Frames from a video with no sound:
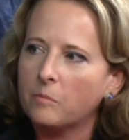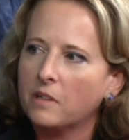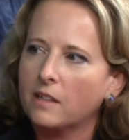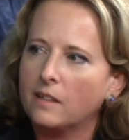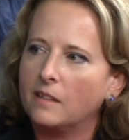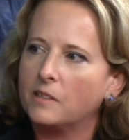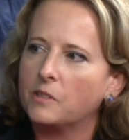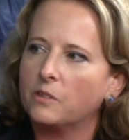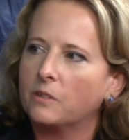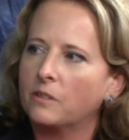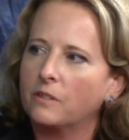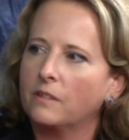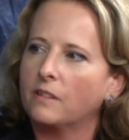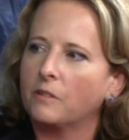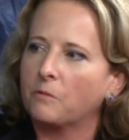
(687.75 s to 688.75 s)
me into
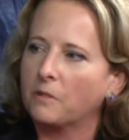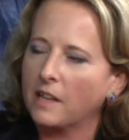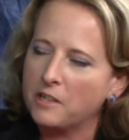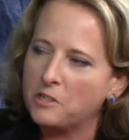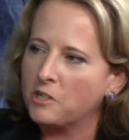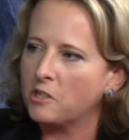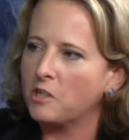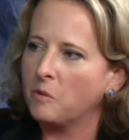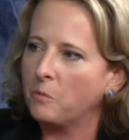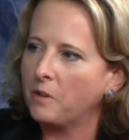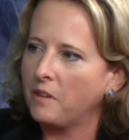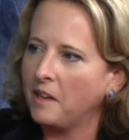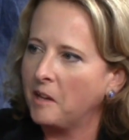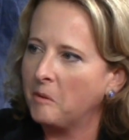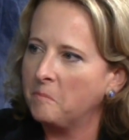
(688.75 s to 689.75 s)
a relationship with
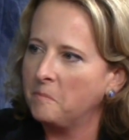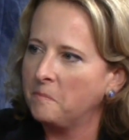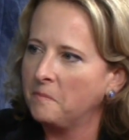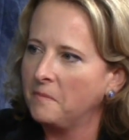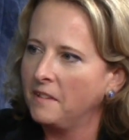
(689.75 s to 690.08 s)
him,